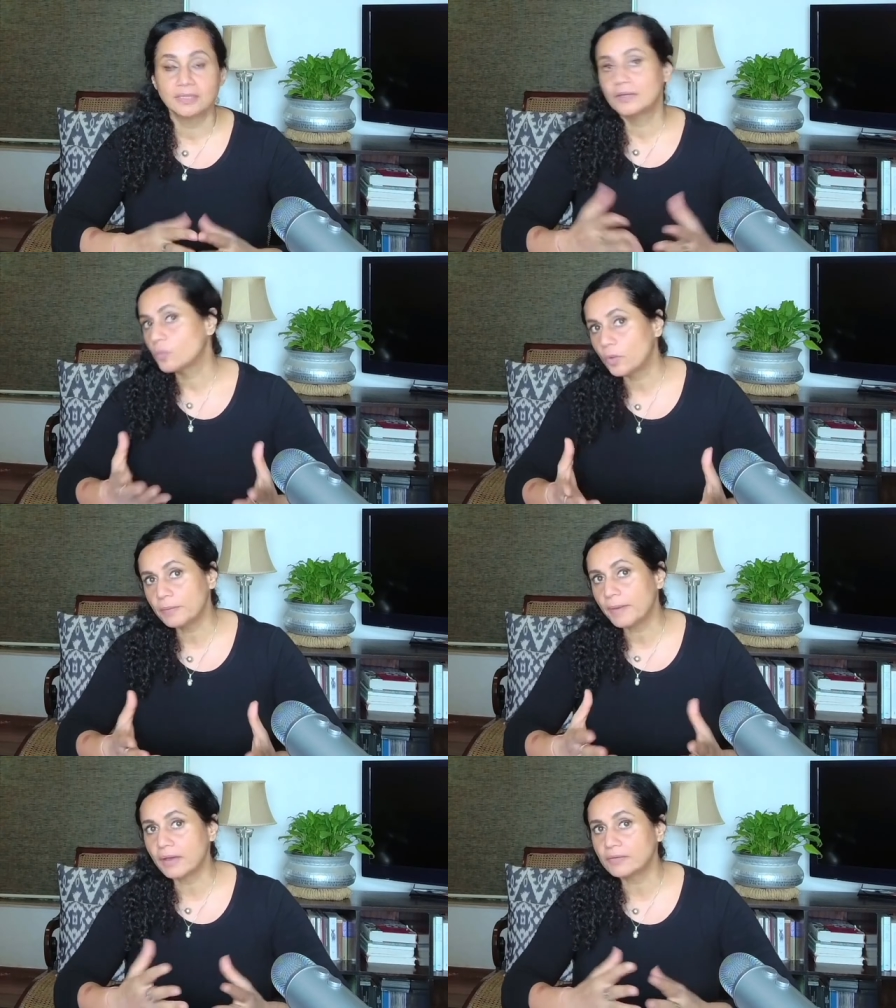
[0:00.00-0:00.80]
What
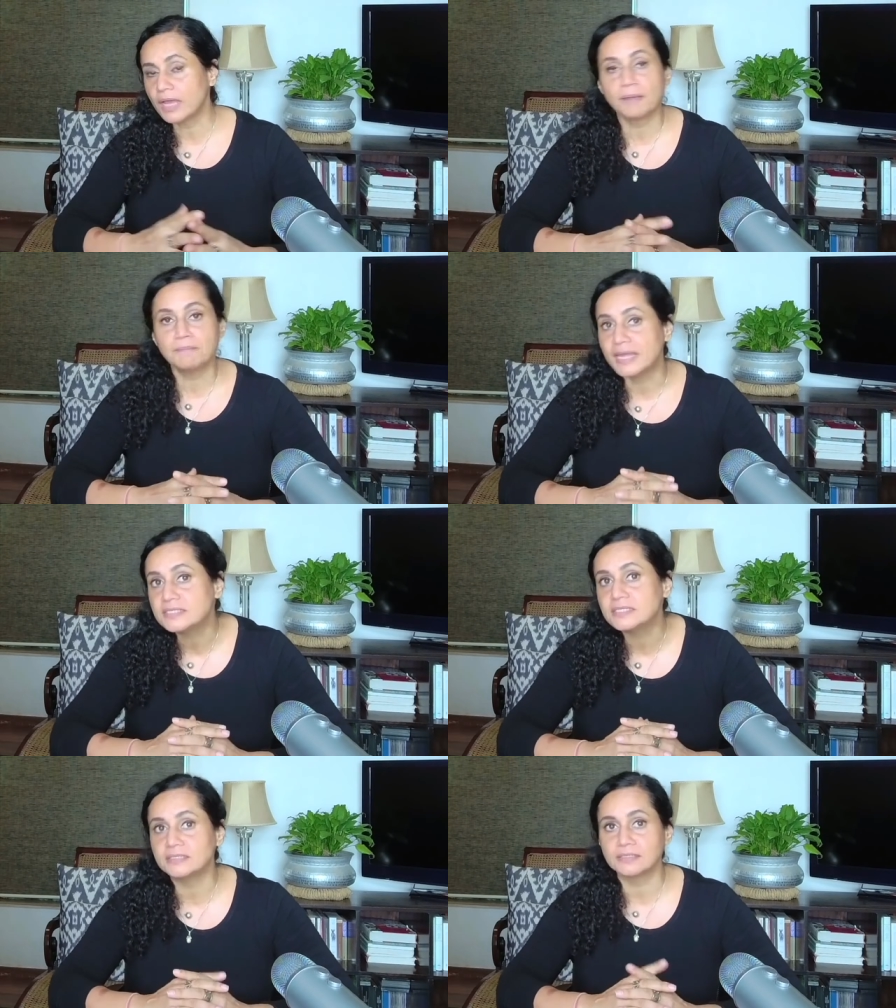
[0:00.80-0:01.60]
about our
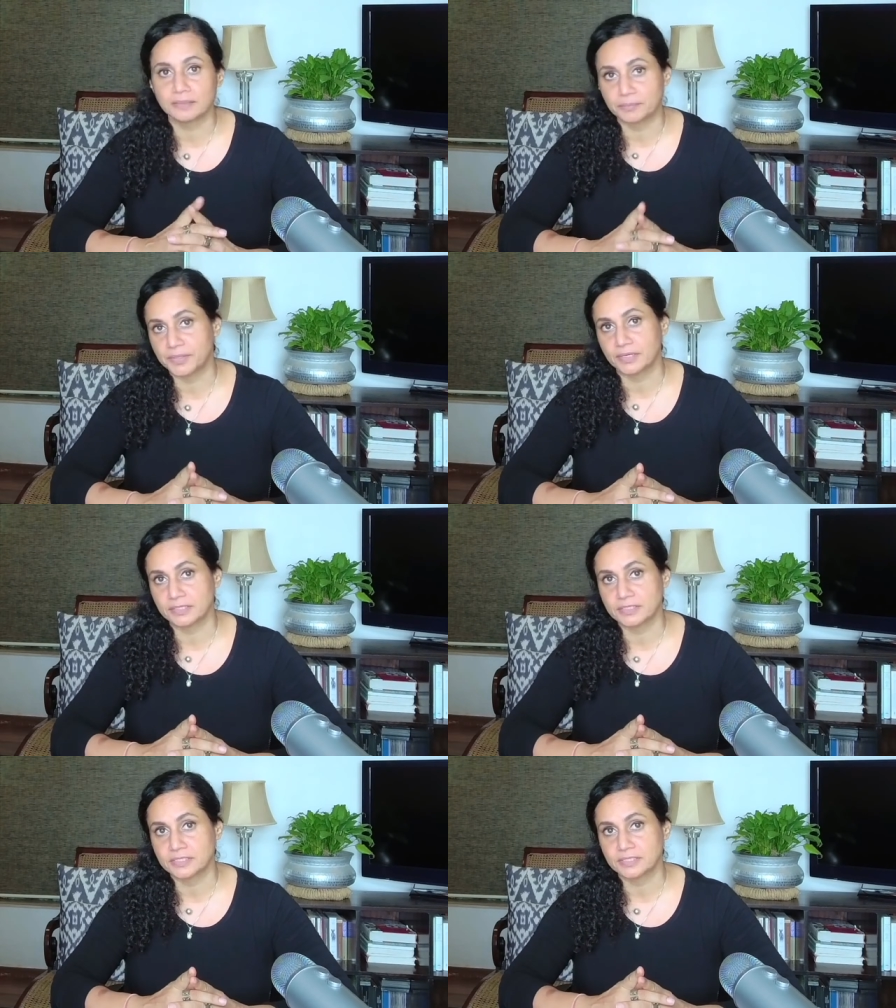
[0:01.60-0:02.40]
mental
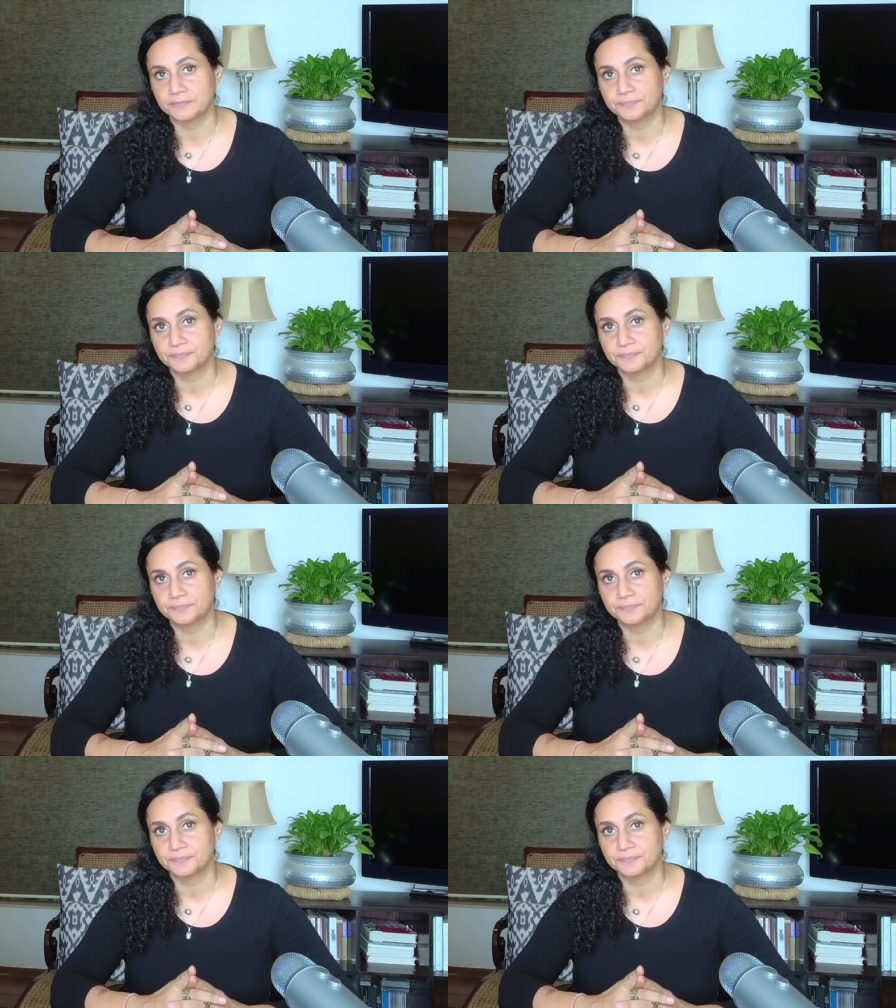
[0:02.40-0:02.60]
appearance?